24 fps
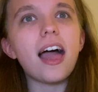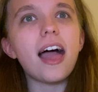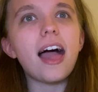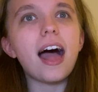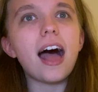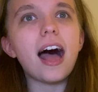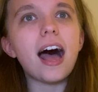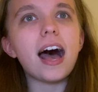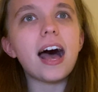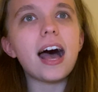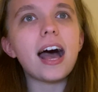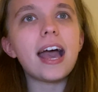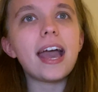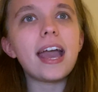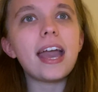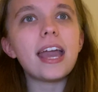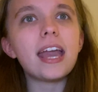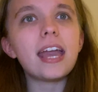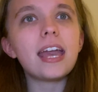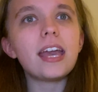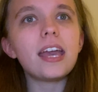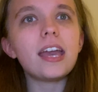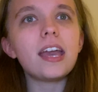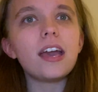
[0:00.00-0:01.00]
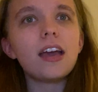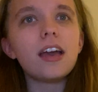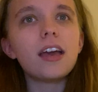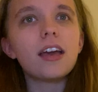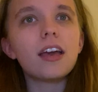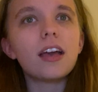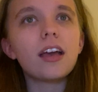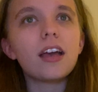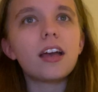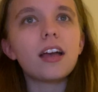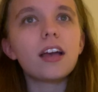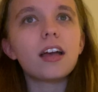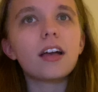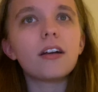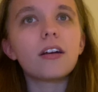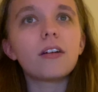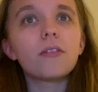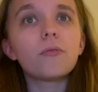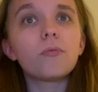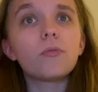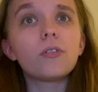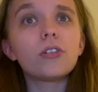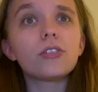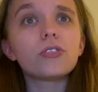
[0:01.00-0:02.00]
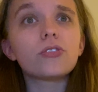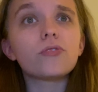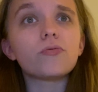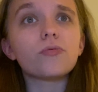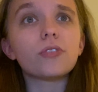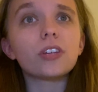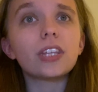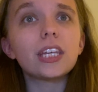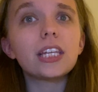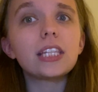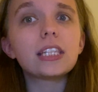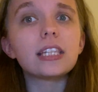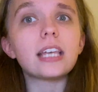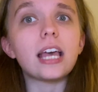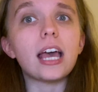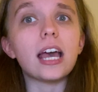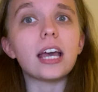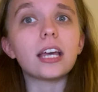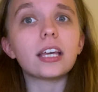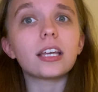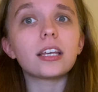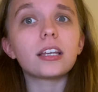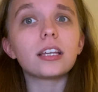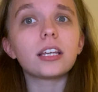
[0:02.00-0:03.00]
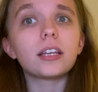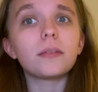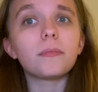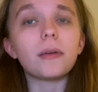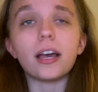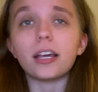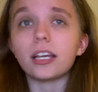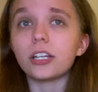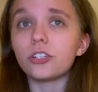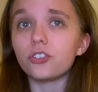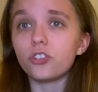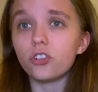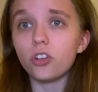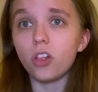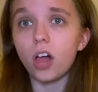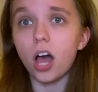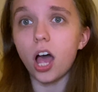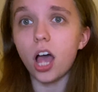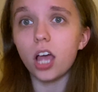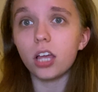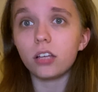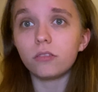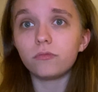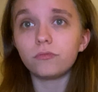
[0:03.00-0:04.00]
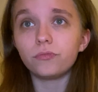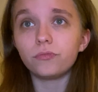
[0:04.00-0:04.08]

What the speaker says: I was really sick back in July